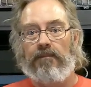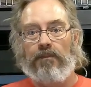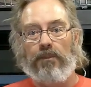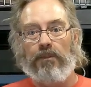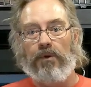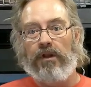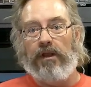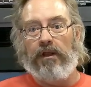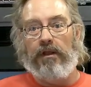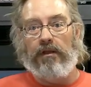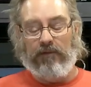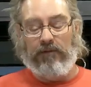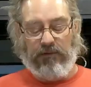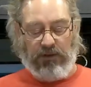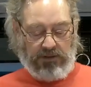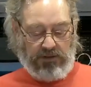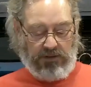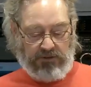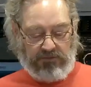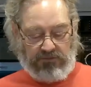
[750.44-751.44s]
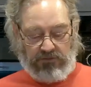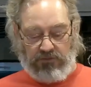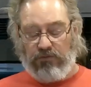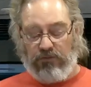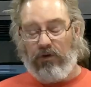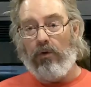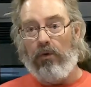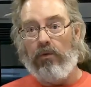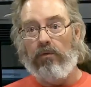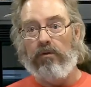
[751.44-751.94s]
But hey, at least you
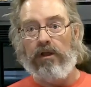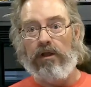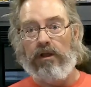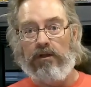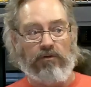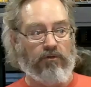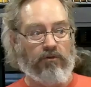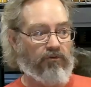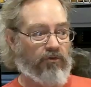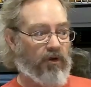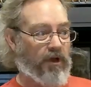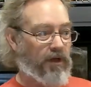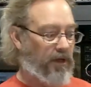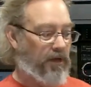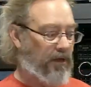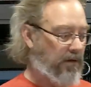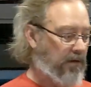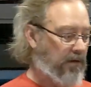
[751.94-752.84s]
know and you tried it.